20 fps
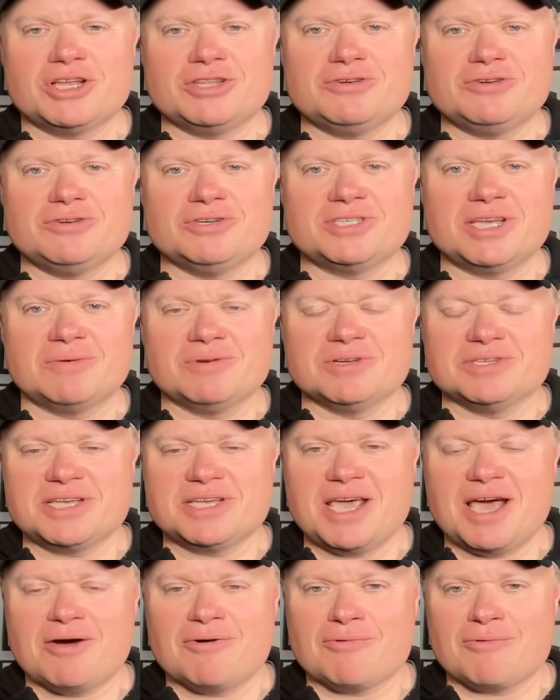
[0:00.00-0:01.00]
Tuesday. We'll see
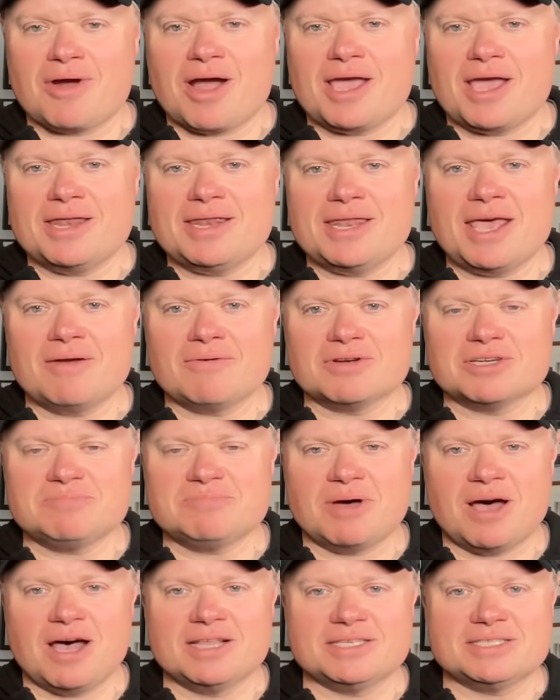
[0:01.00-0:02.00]
how Ryan Day
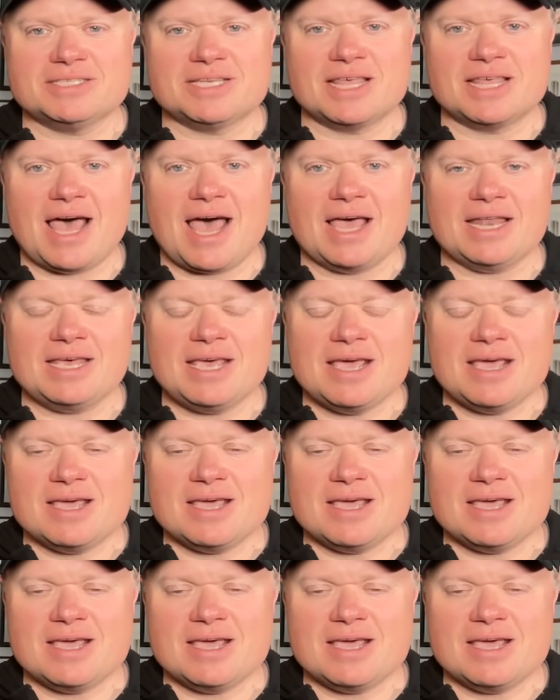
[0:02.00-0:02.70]
responds to that.